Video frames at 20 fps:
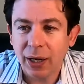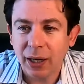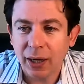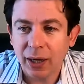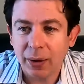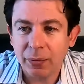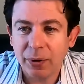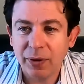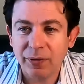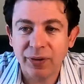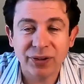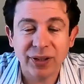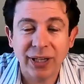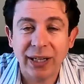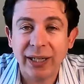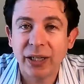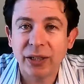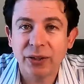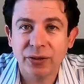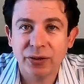If there's
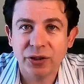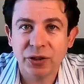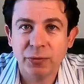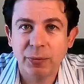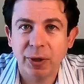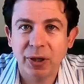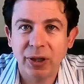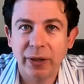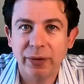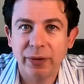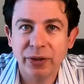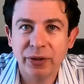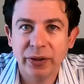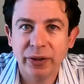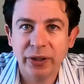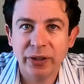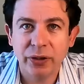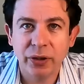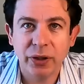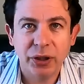any concerns about liver
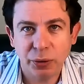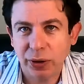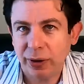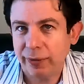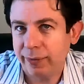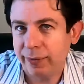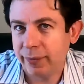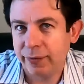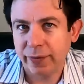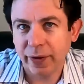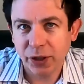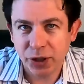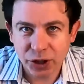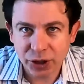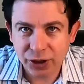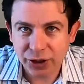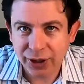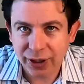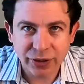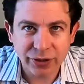disease, you can do liver function
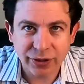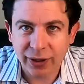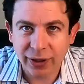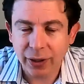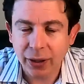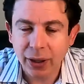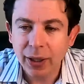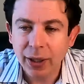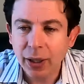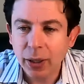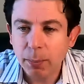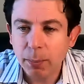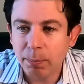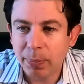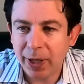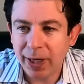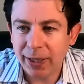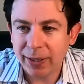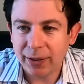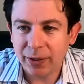testing.
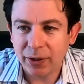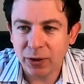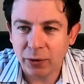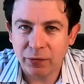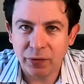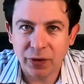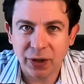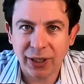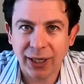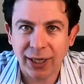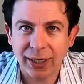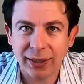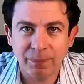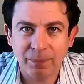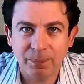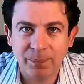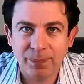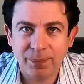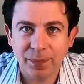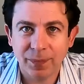But if your cat
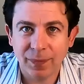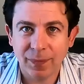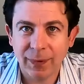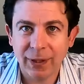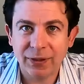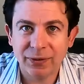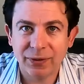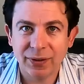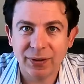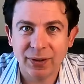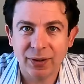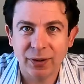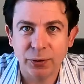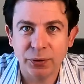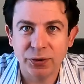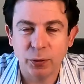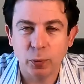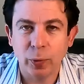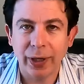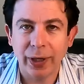isn't
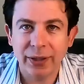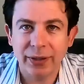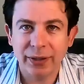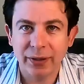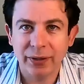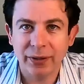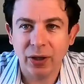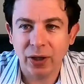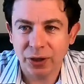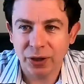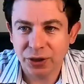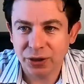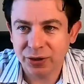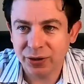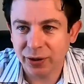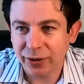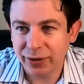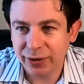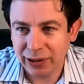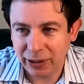losing weight and nauseous
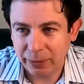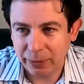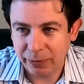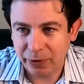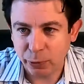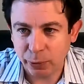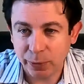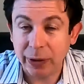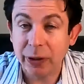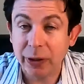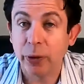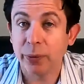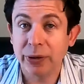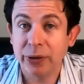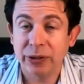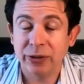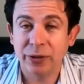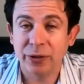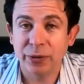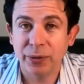all the time, there would be no
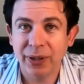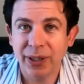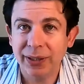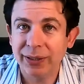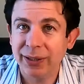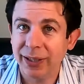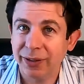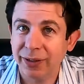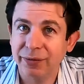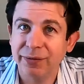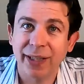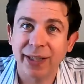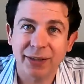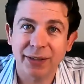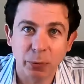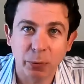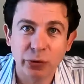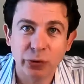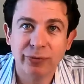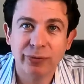reason to do that. And in fact,
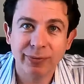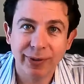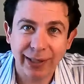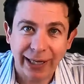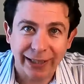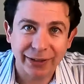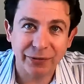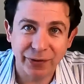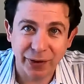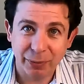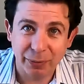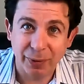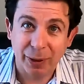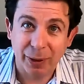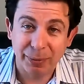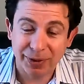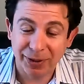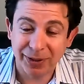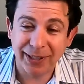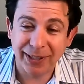most cats on
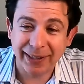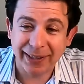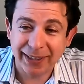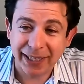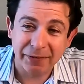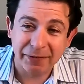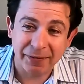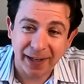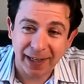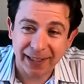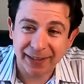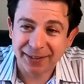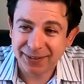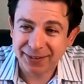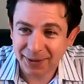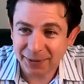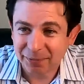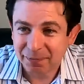phenobarbital get kind of fat. So